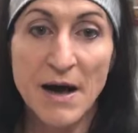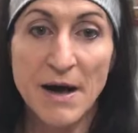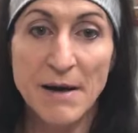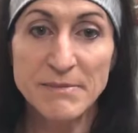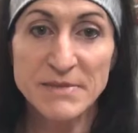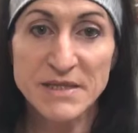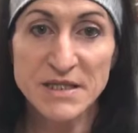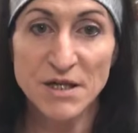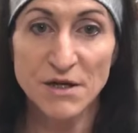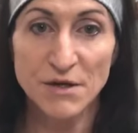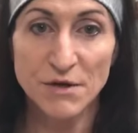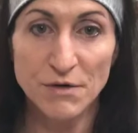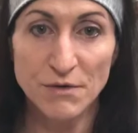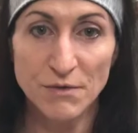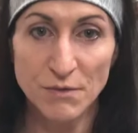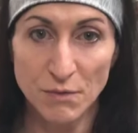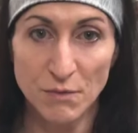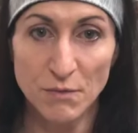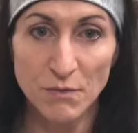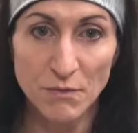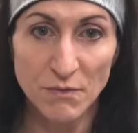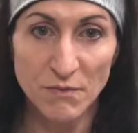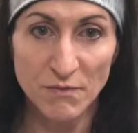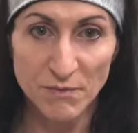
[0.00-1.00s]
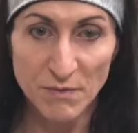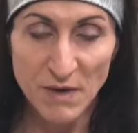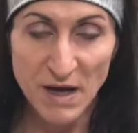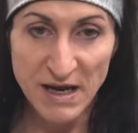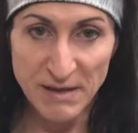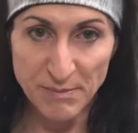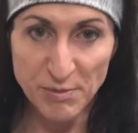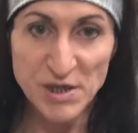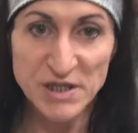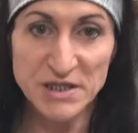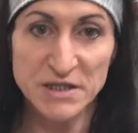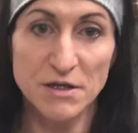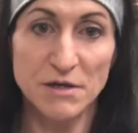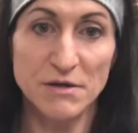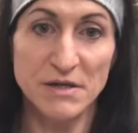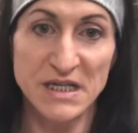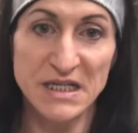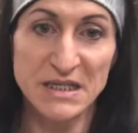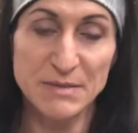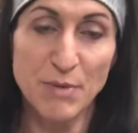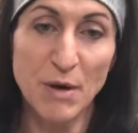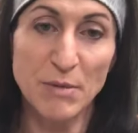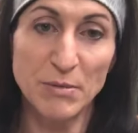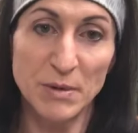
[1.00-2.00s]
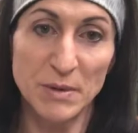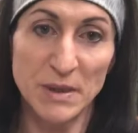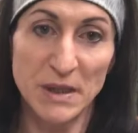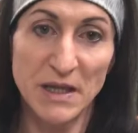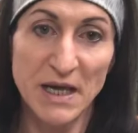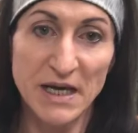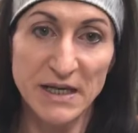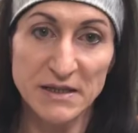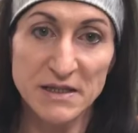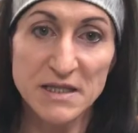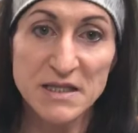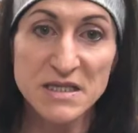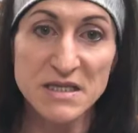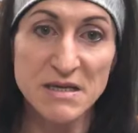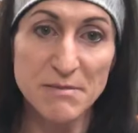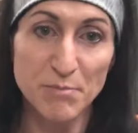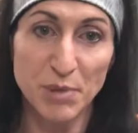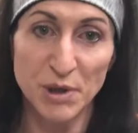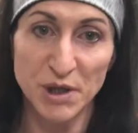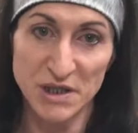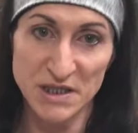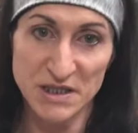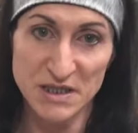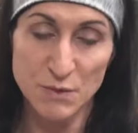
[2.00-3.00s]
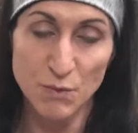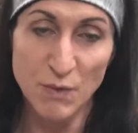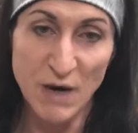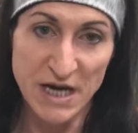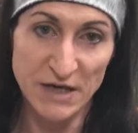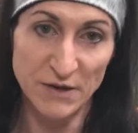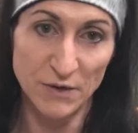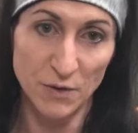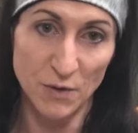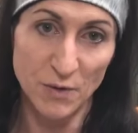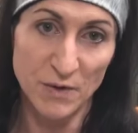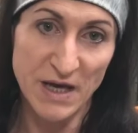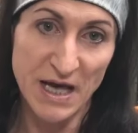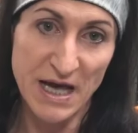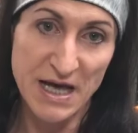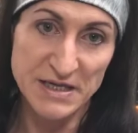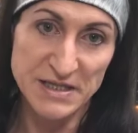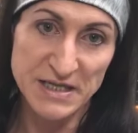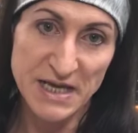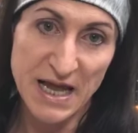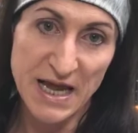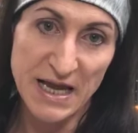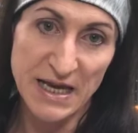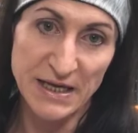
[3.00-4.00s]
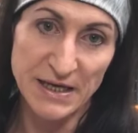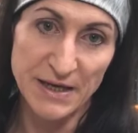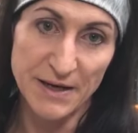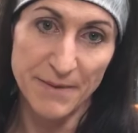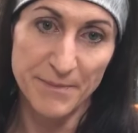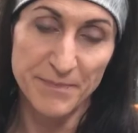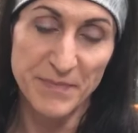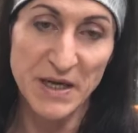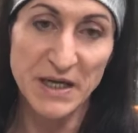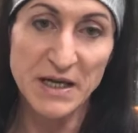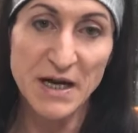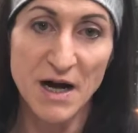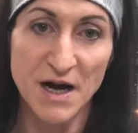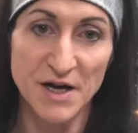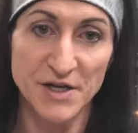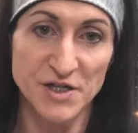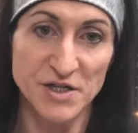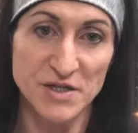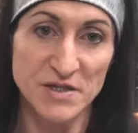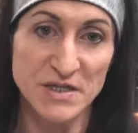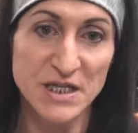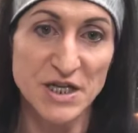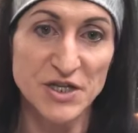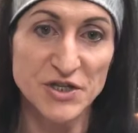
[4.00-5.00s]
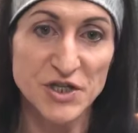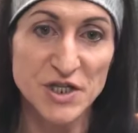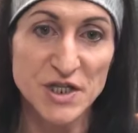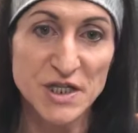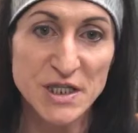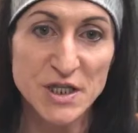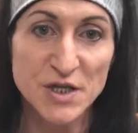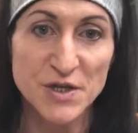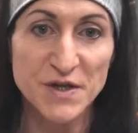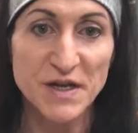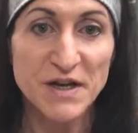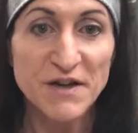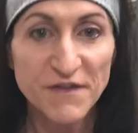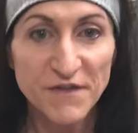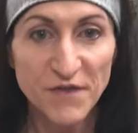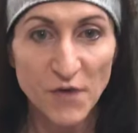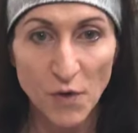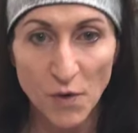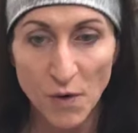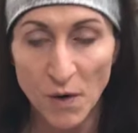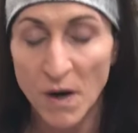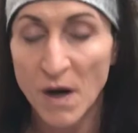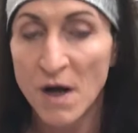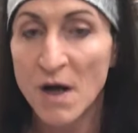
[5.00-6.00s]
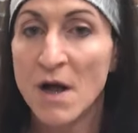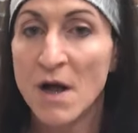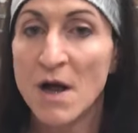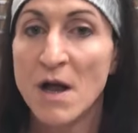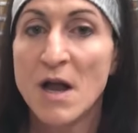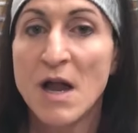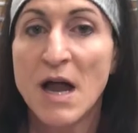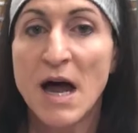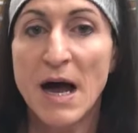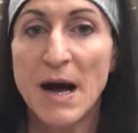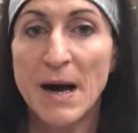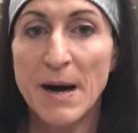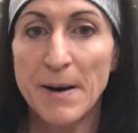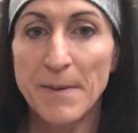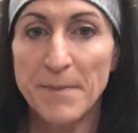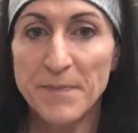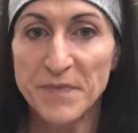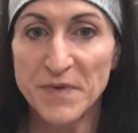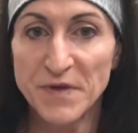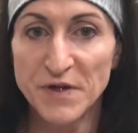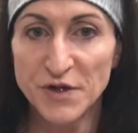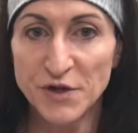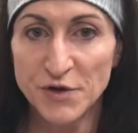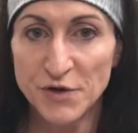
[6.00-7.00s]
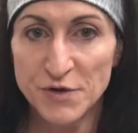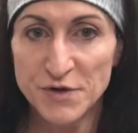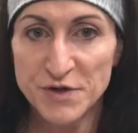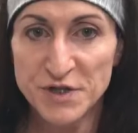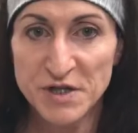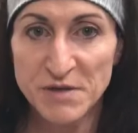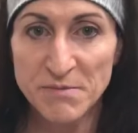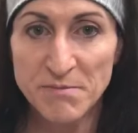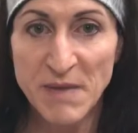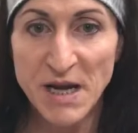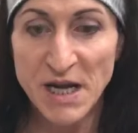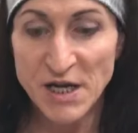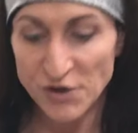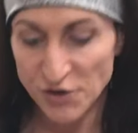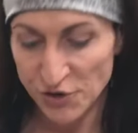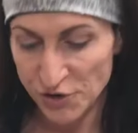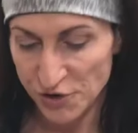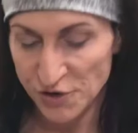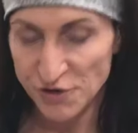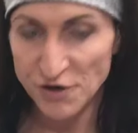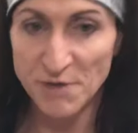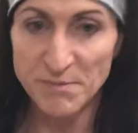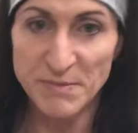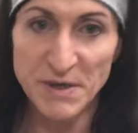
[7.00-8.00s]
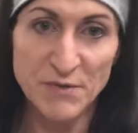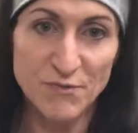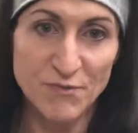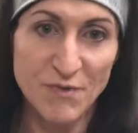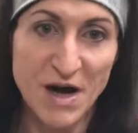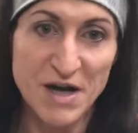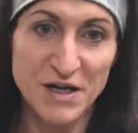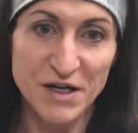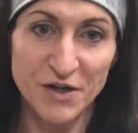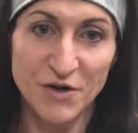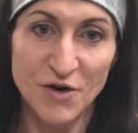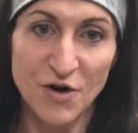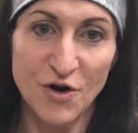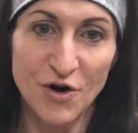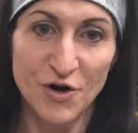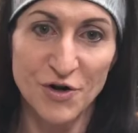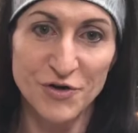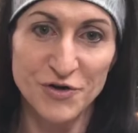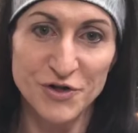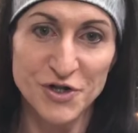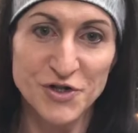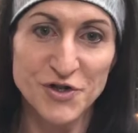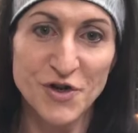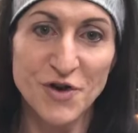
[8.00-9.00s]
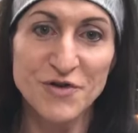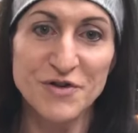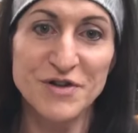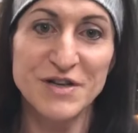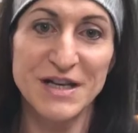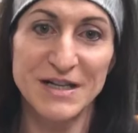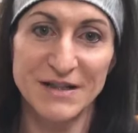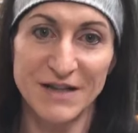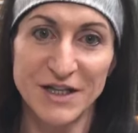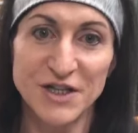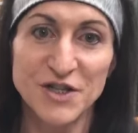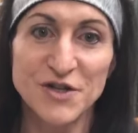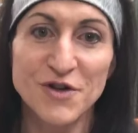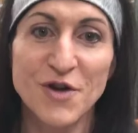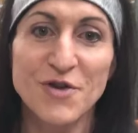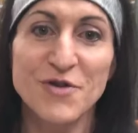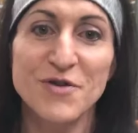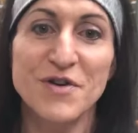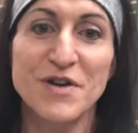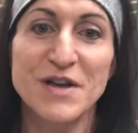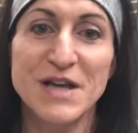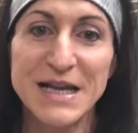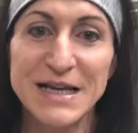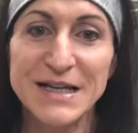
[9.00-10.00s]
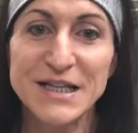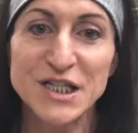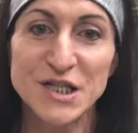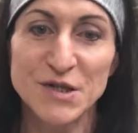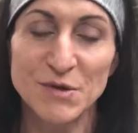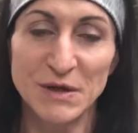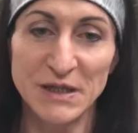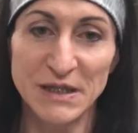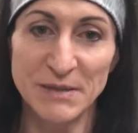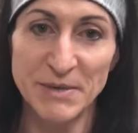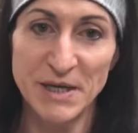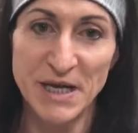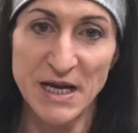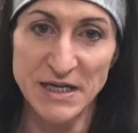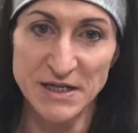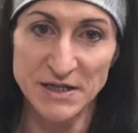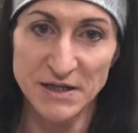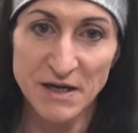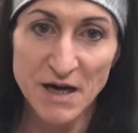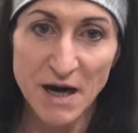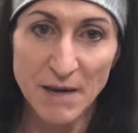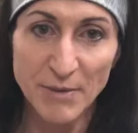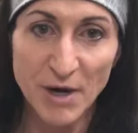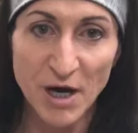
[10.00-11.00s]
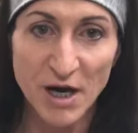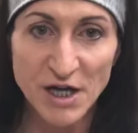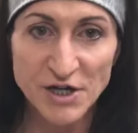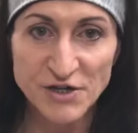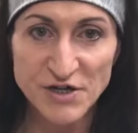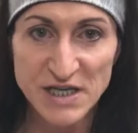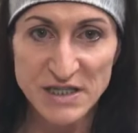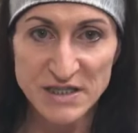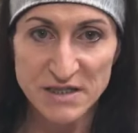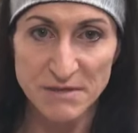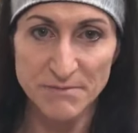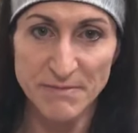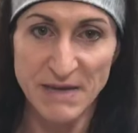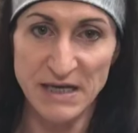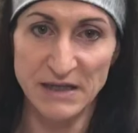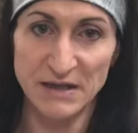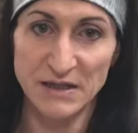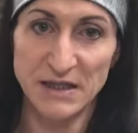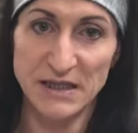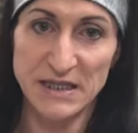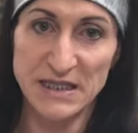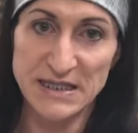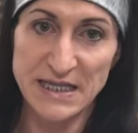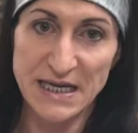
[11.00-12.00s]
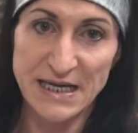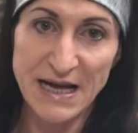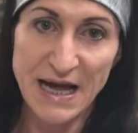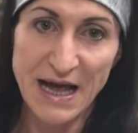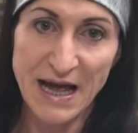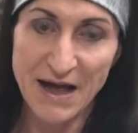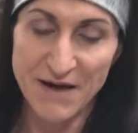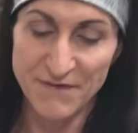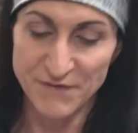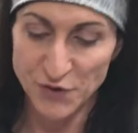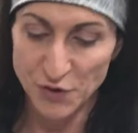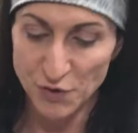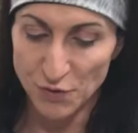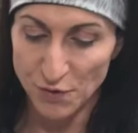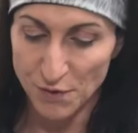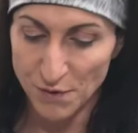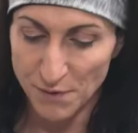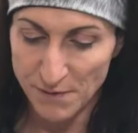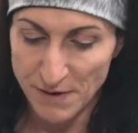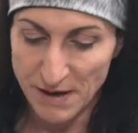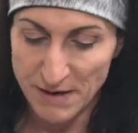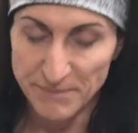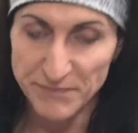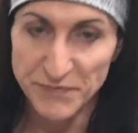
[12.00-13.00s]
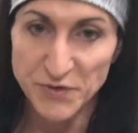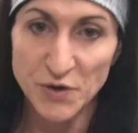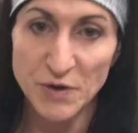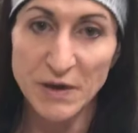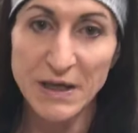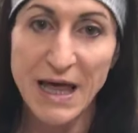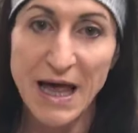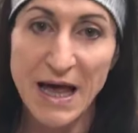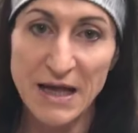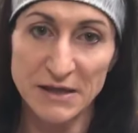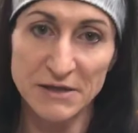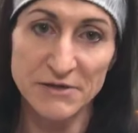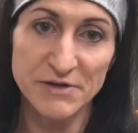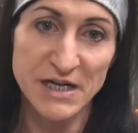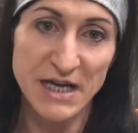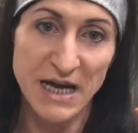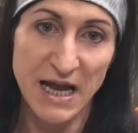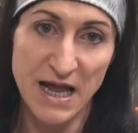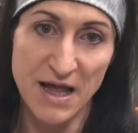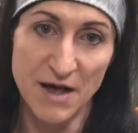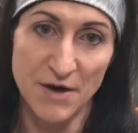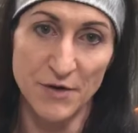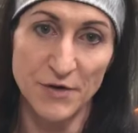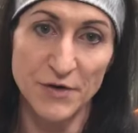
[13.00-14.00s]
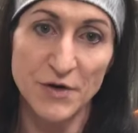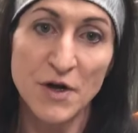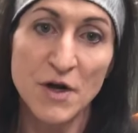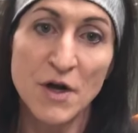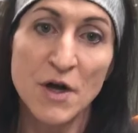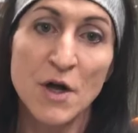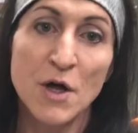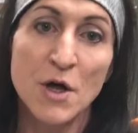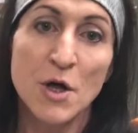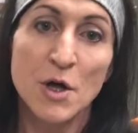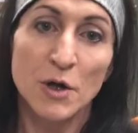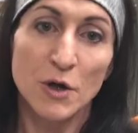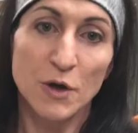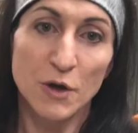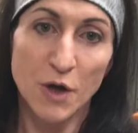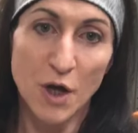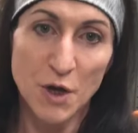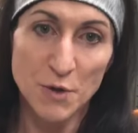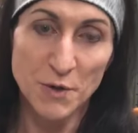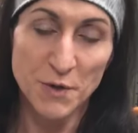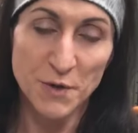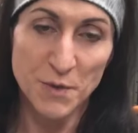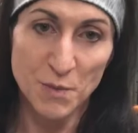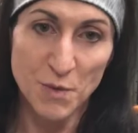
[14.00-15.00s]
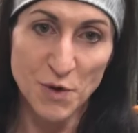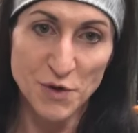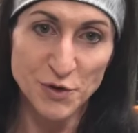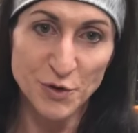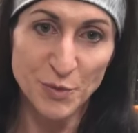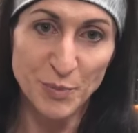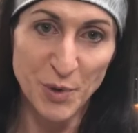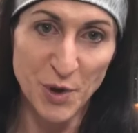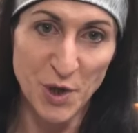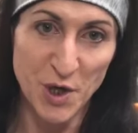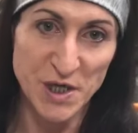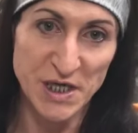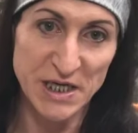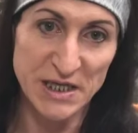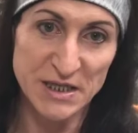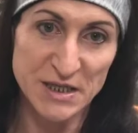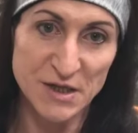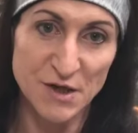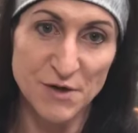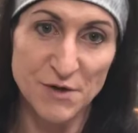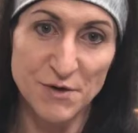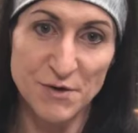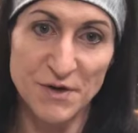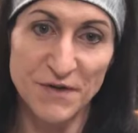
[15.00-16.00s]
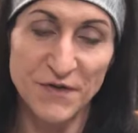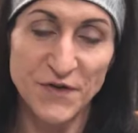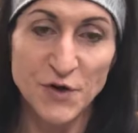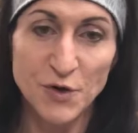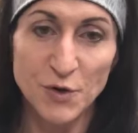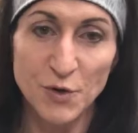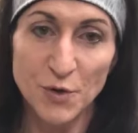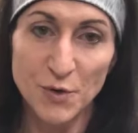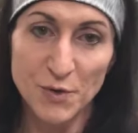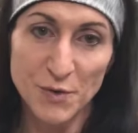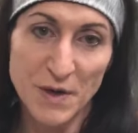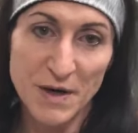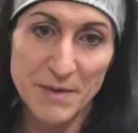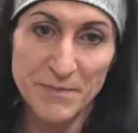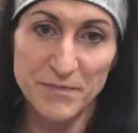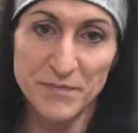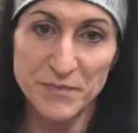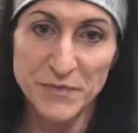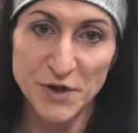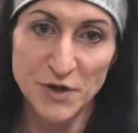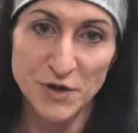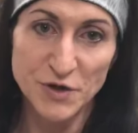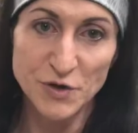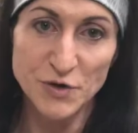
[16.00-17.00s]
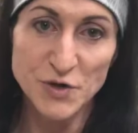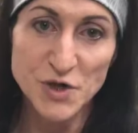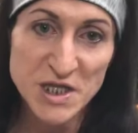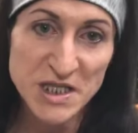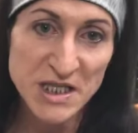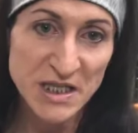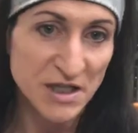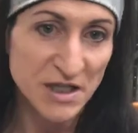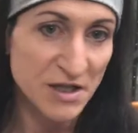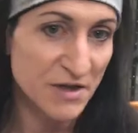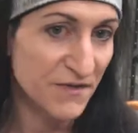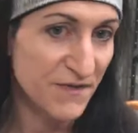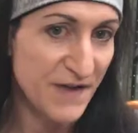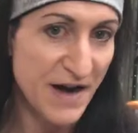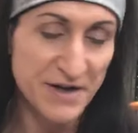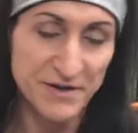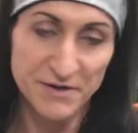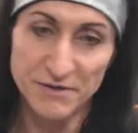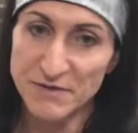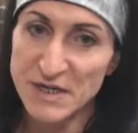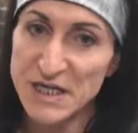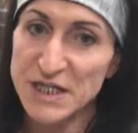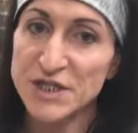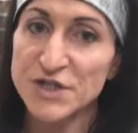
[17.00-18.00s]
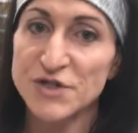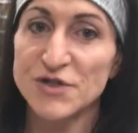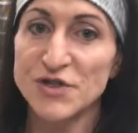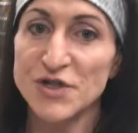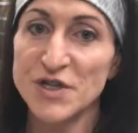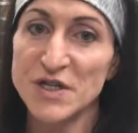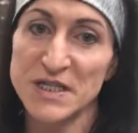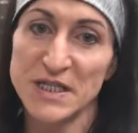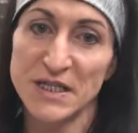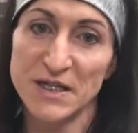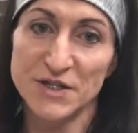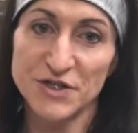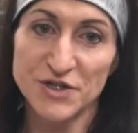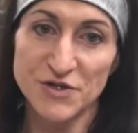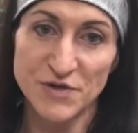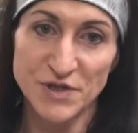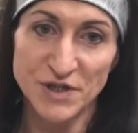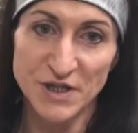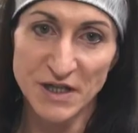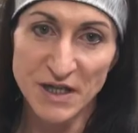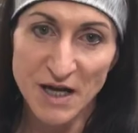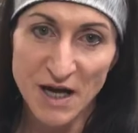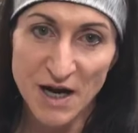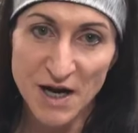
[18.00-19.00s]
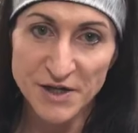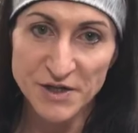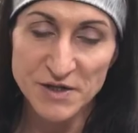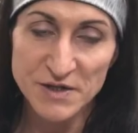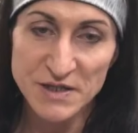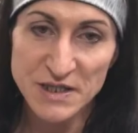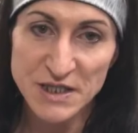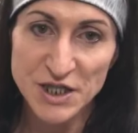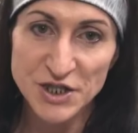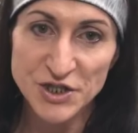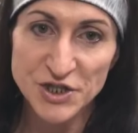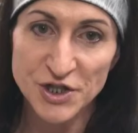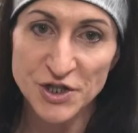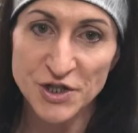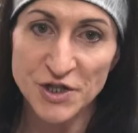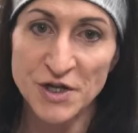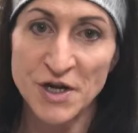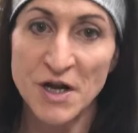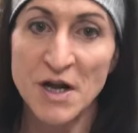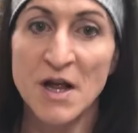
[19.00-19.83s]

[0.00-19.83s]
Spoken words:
So, hey presto, it is probably like the simplest way to look at a cardio session. So therefore, to me, you should not be running on. You don't need to eliminate your carbohydrates. The main thing is there to have your calorie count lower than what you're burning. So if you're you're using your fat at rest, you're using it during your cardio session.